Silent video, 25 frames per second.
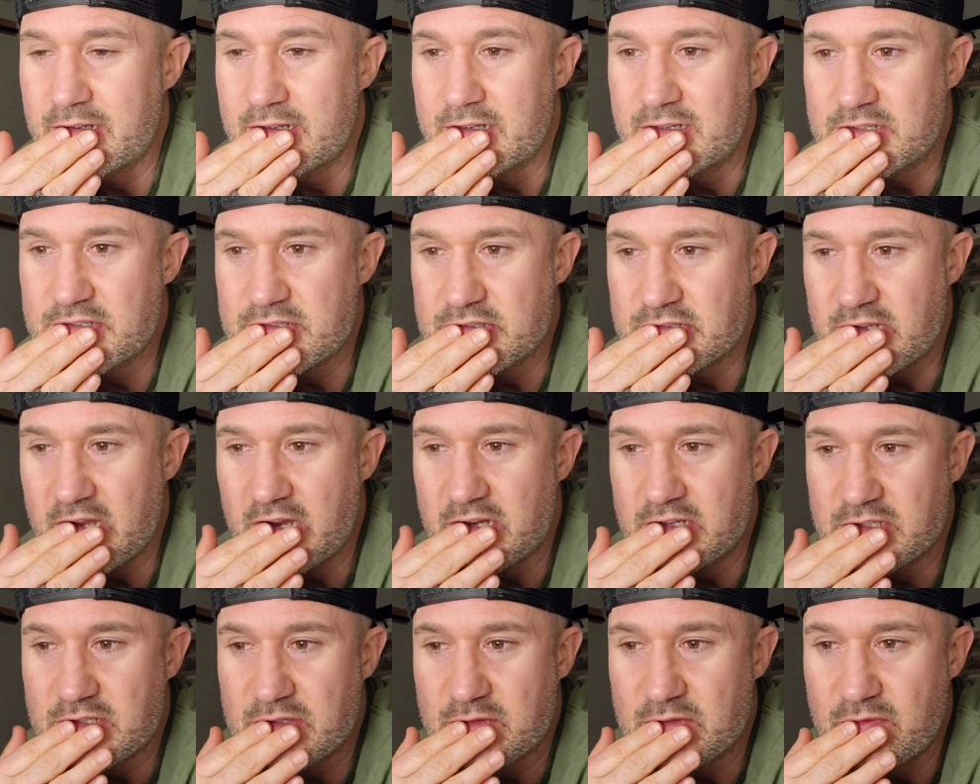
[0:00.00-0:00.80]

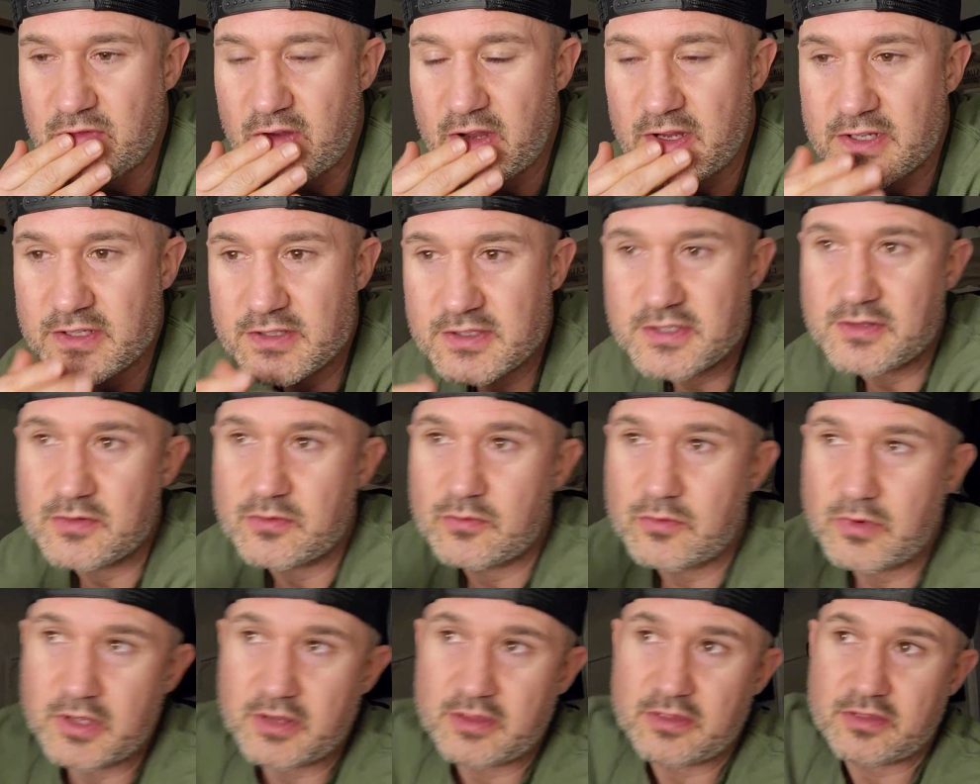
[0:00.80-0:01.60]
starts fights
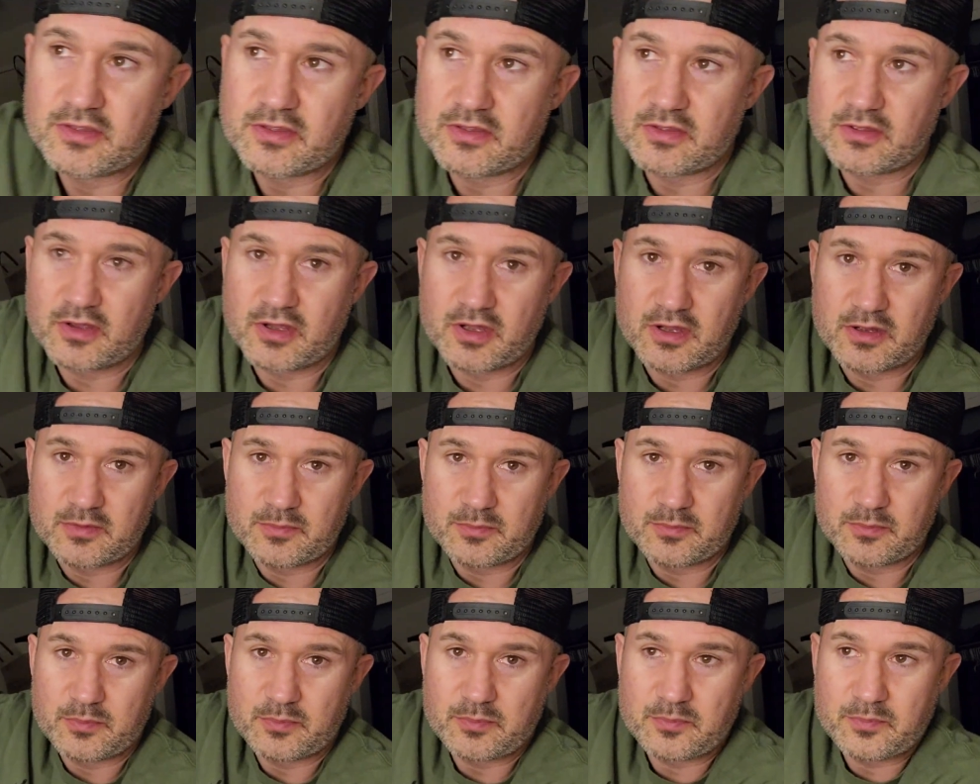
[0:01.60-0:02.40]
with
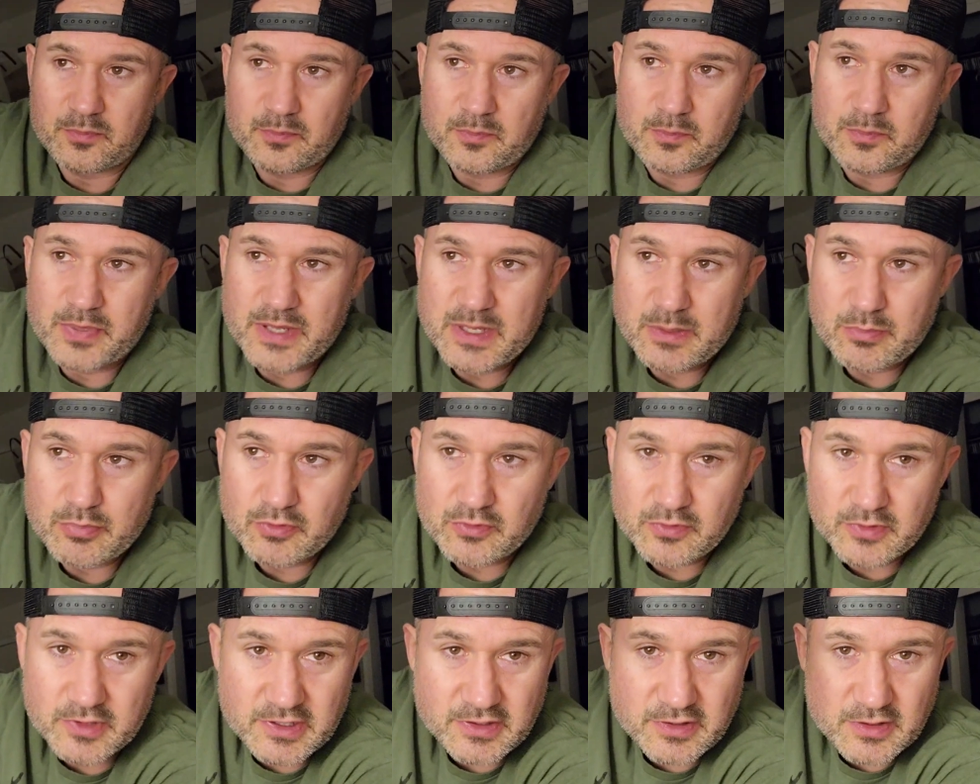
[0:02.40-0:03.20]

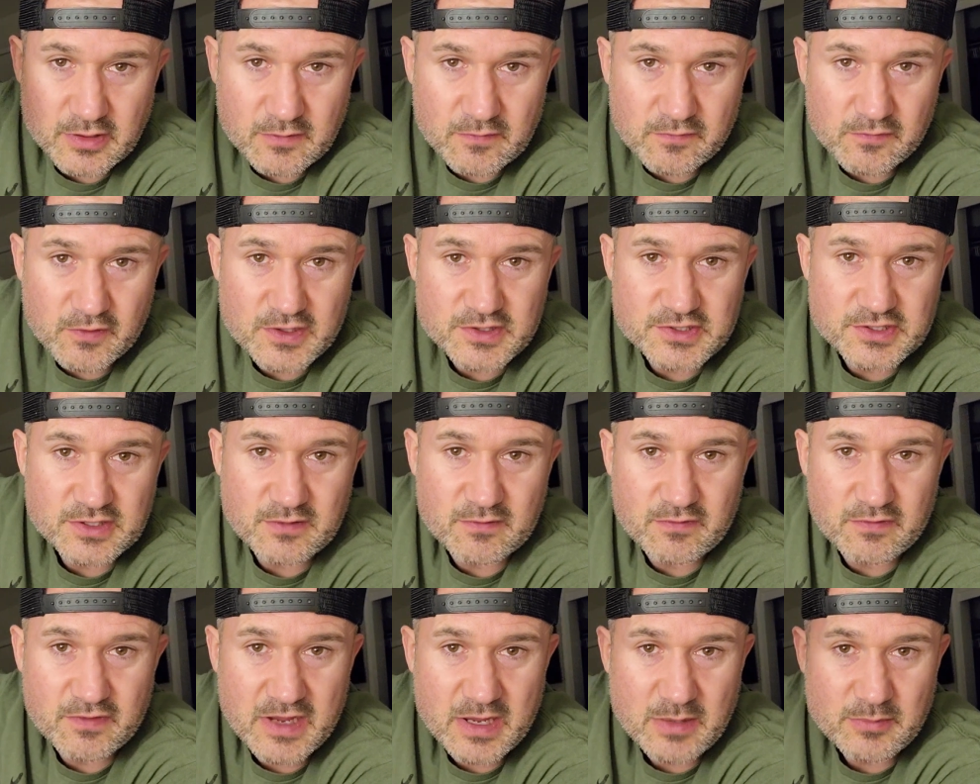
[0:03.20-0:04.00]
people in their friends
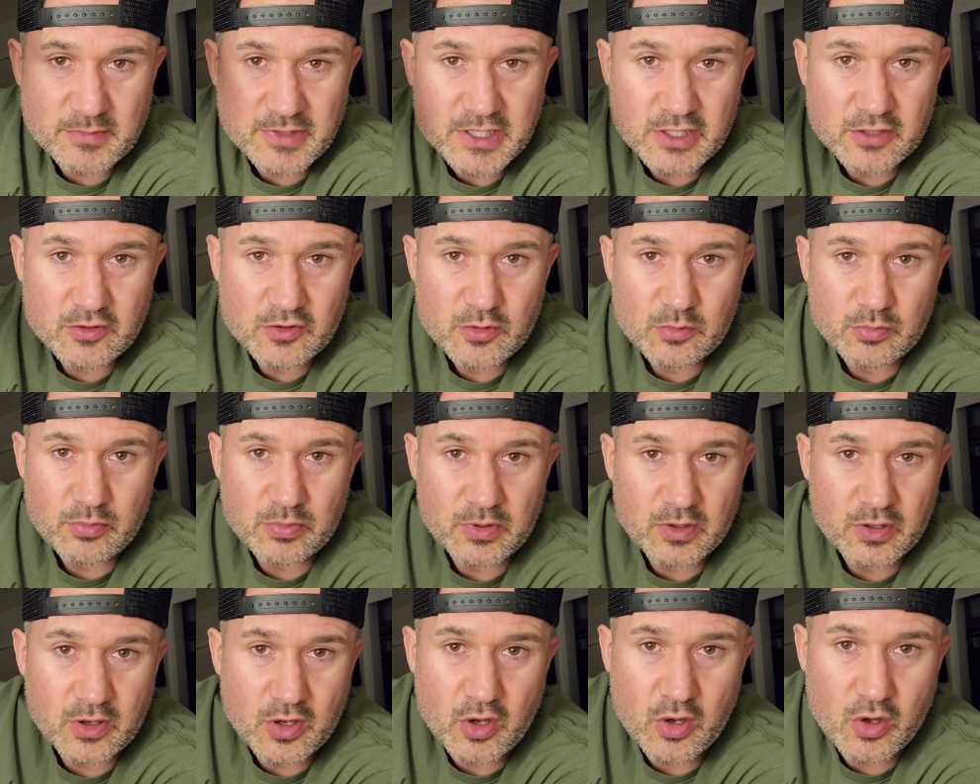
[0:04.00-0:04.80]
and family group
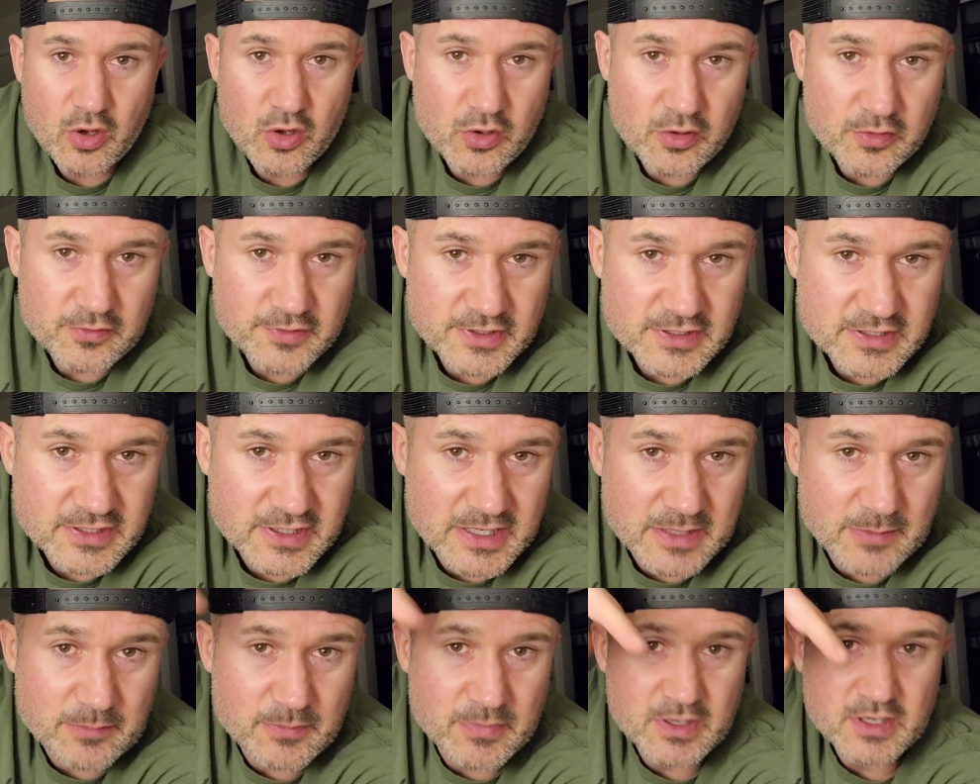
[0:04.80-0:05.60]
all the
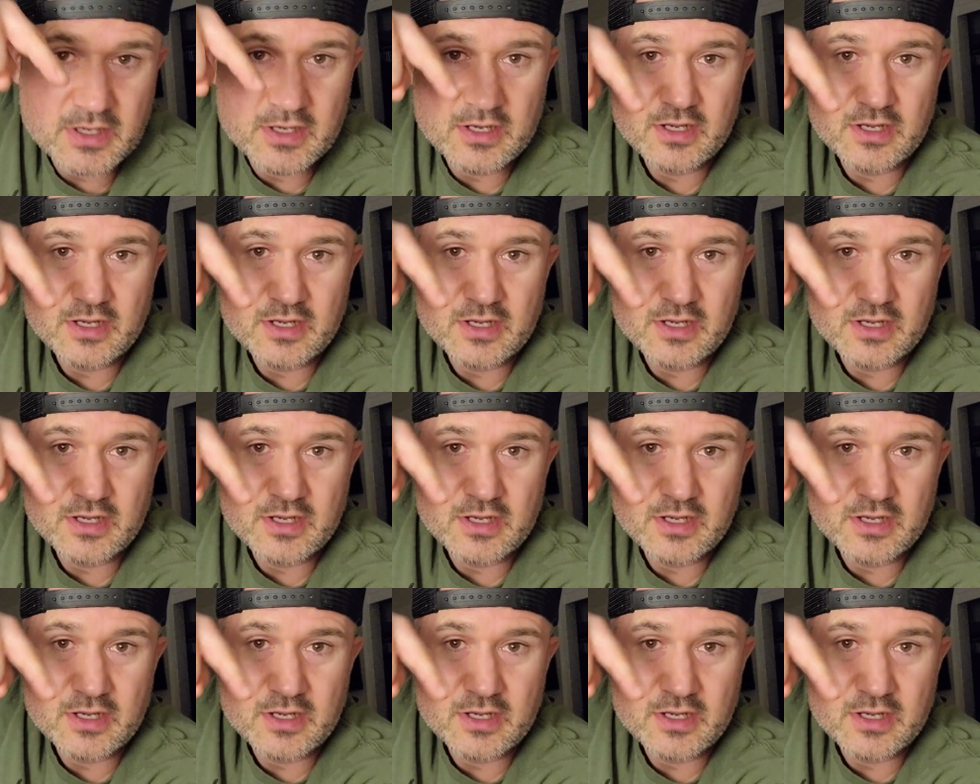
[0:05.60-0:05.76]
time.